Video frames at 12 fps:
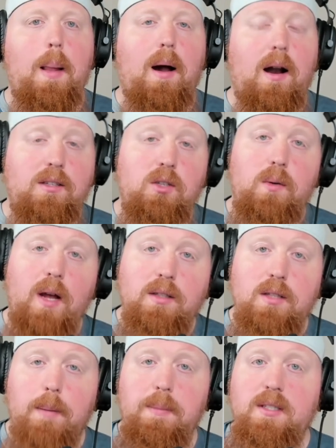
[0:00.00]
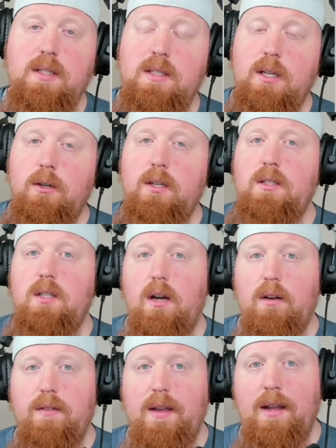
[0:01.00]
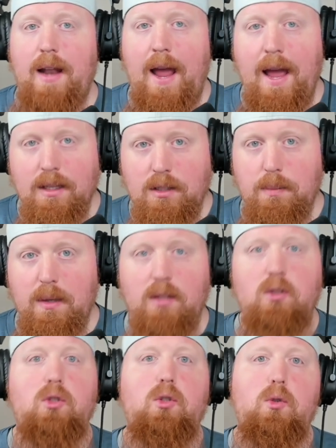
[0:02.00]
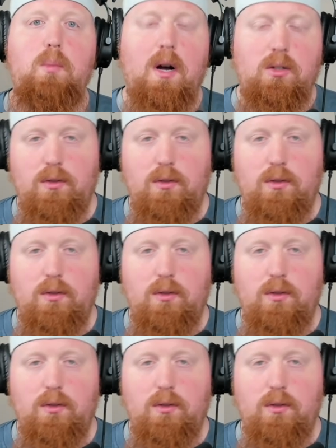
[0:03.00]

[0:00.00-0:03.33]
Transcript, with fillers: All right, so next up is a series of enhancements to module